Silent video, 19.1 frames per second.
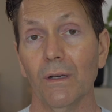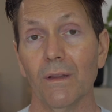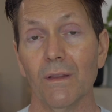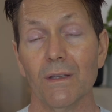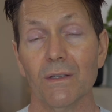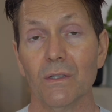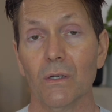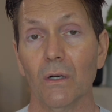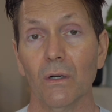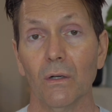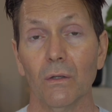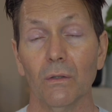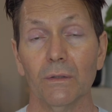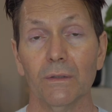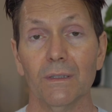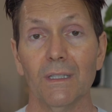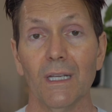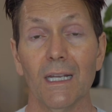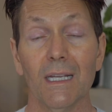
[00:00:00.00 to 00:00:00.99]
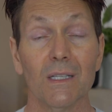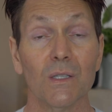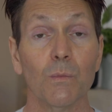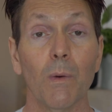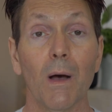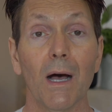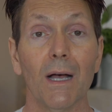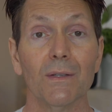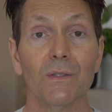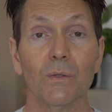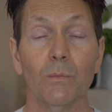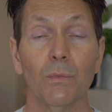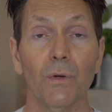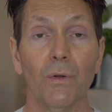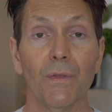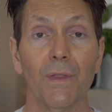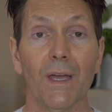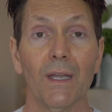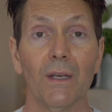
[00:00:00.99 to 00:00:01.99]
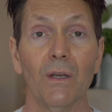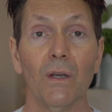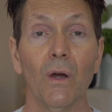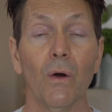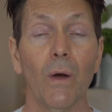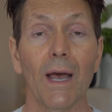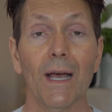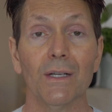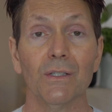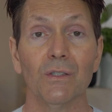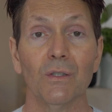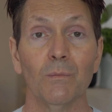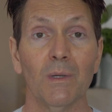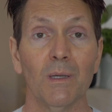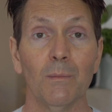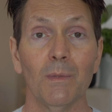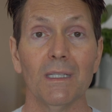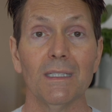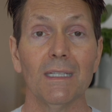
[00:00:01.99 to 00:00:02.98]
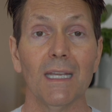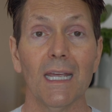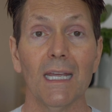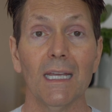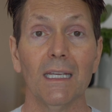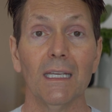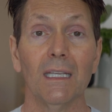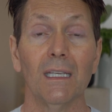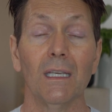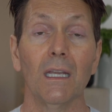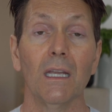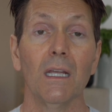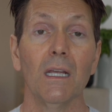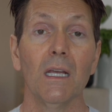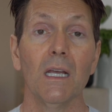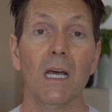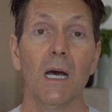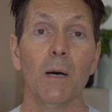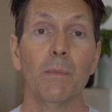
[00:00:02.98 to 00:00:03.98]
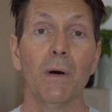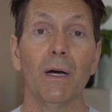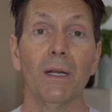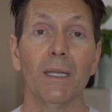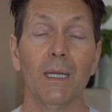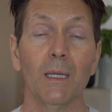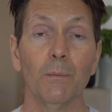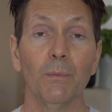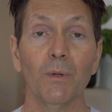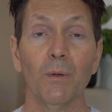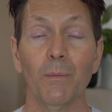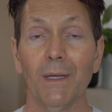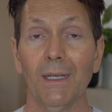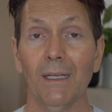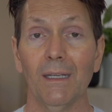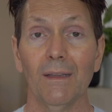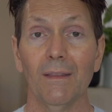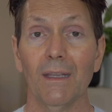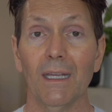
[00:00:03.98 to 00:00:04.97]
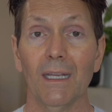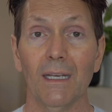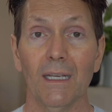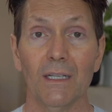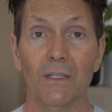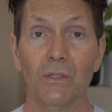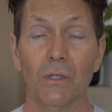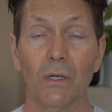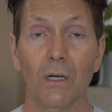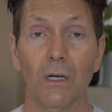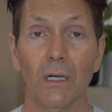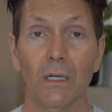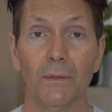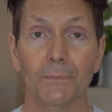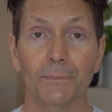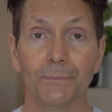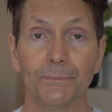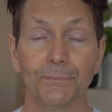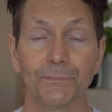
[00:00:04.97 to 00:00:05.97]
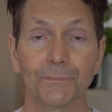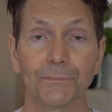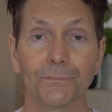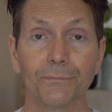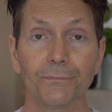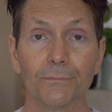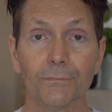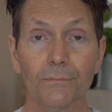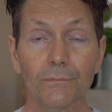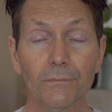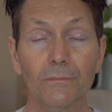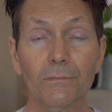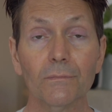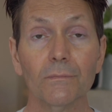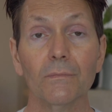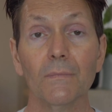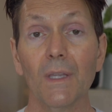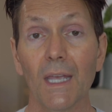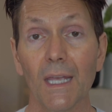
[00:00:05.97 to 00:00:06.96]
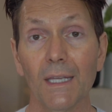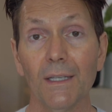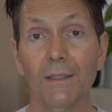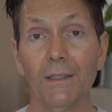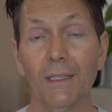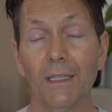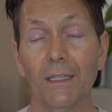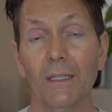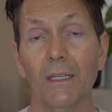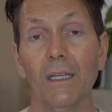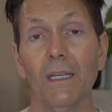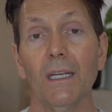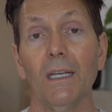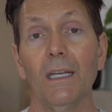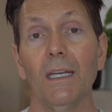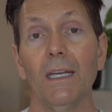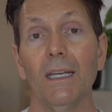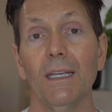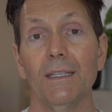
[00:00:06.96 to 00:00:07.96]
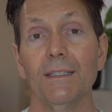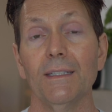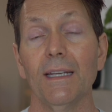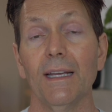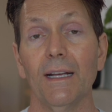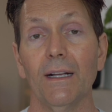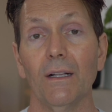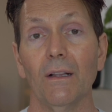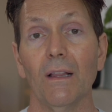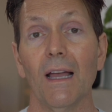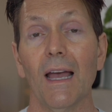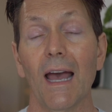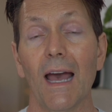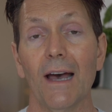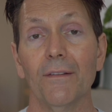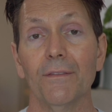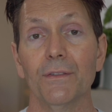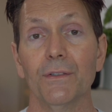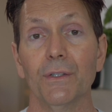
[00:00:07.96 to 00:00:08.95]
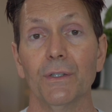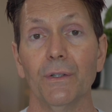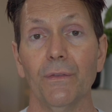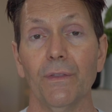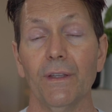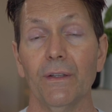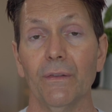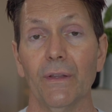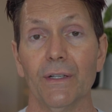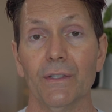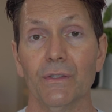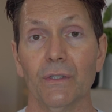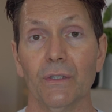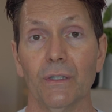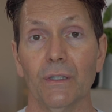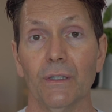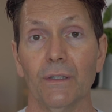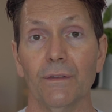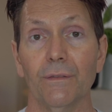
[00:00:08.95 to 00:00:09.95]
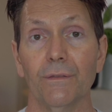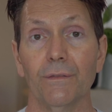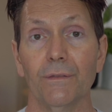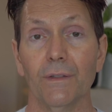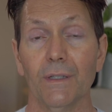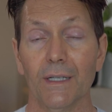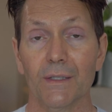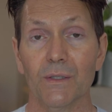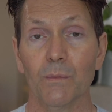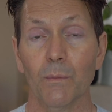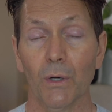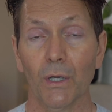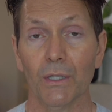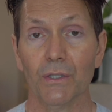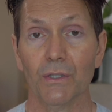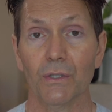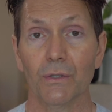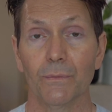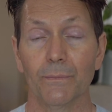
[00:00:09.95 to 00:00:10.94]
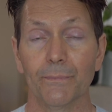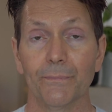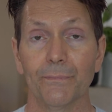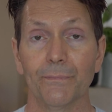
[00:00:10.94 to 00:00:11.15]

to this article today, it's possible that no action may be taken about implementing the NHR ending until after the election of next March.